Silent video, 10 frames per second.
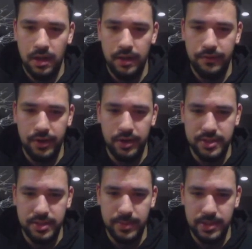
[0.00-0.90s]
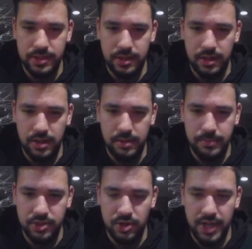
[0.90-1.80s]
Figured it's the
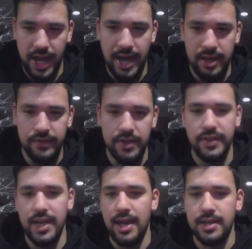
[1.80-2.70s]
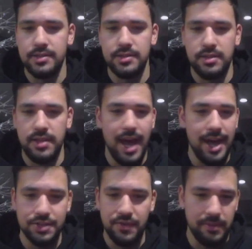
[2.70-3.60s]
best card to add, even if he has the
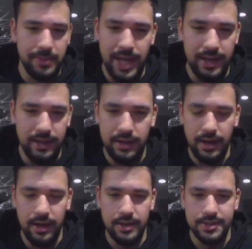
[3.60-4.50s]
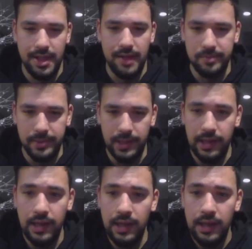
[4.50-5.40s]
Ash for the Planet. I still have a play.
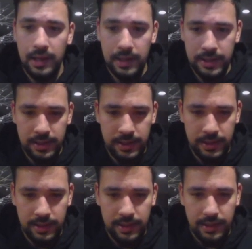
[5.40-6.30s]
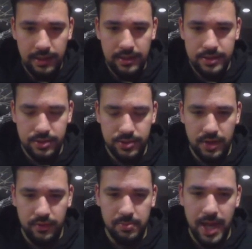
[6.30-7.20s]
So start
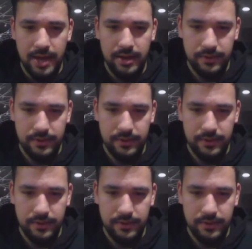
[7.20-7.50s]
off with Planet.